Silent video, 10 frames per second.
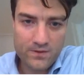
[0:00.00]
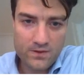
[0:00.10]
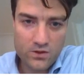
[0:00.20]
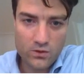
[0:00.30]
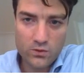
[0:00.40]

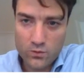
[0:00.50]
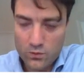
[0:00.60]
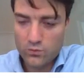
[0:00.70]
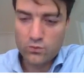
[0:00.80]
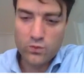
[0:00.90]

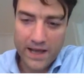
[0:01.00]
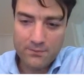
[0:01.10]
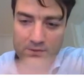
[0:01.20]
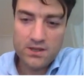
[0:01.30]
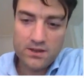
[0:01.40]
so what
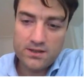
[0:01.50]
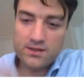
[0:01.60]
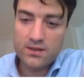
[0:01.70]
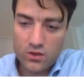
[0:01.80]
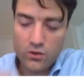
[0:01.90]
happens here
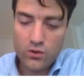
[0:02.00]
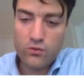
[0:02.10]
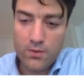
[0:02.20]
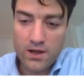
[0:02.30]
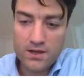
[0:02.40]
is that you go
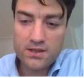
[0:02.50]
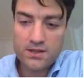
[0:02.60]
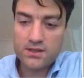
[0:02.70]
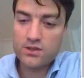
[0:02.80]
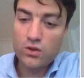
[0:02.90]
through a
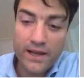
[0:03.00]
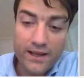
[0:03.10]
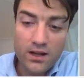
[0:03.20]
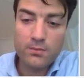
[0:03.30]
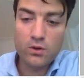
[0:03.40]
process and you
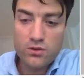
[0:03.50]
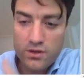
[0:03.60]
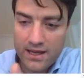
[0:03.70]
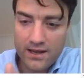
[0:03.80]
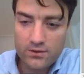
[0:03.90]
link up all
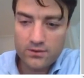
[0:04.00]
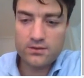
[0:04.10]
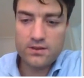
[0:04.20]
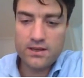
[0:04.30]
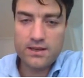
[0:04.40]
your account
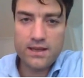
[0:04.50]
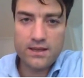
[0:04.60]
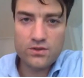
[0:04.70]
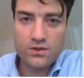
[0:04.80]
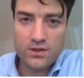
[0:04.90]

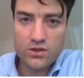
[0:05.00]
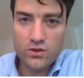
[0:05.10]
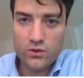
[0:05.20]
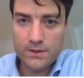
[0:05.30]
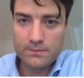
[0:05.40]
as
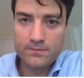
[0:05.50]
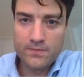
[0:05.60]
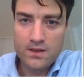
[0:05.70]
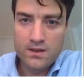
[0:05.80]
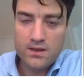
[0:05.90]
you know it.
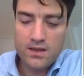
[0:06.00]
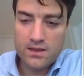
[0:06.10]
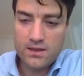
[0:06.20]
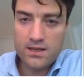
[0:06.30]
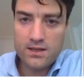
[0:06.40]

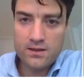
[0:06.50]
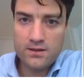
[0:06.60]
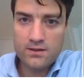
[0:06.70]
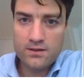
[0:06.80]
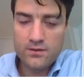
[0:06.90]
And
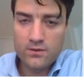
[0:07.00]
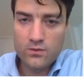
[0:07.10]
then